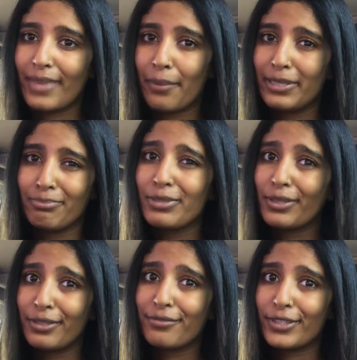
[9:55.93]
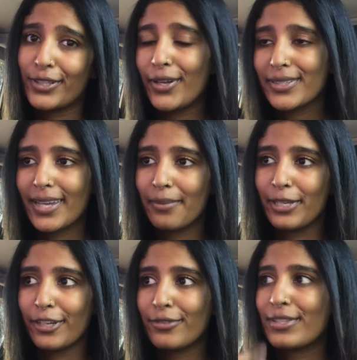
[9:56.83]
I mean, you live for a long time,
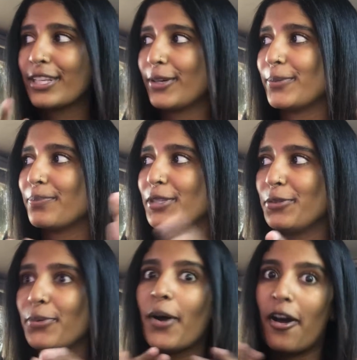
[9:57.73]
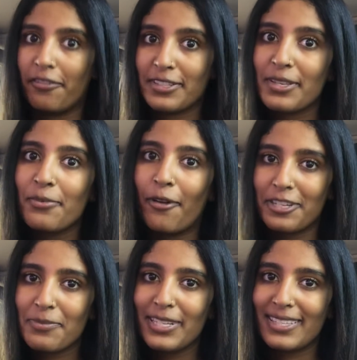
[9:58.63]
you know, so you obviously want to be